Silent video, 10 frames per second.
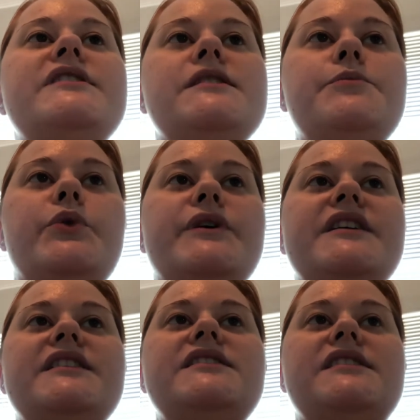
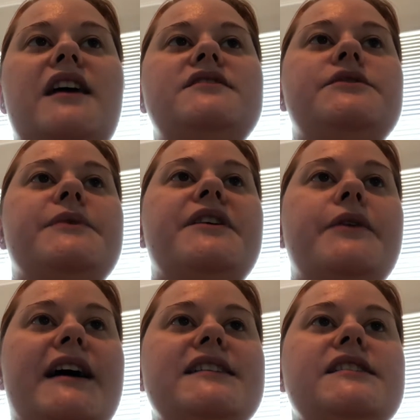supported Zan's
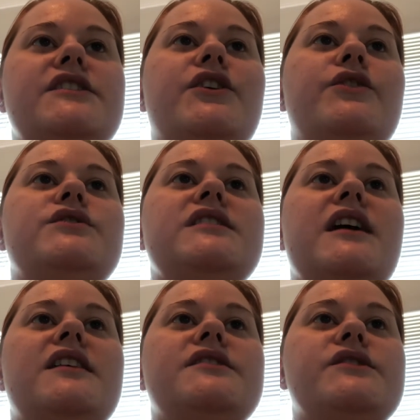request to go
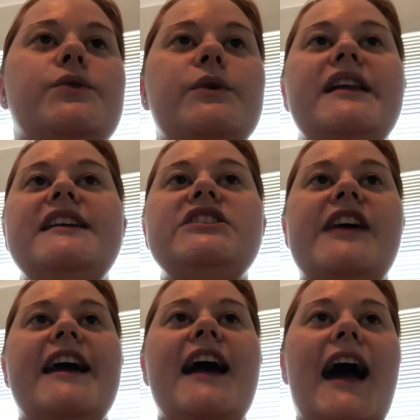to school in
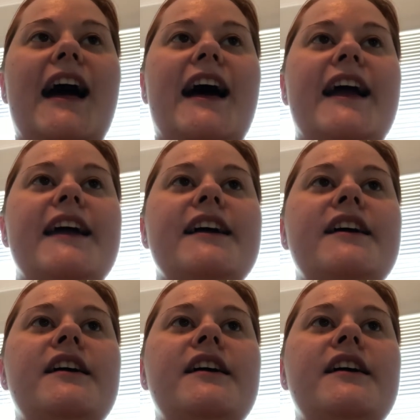Shanghai,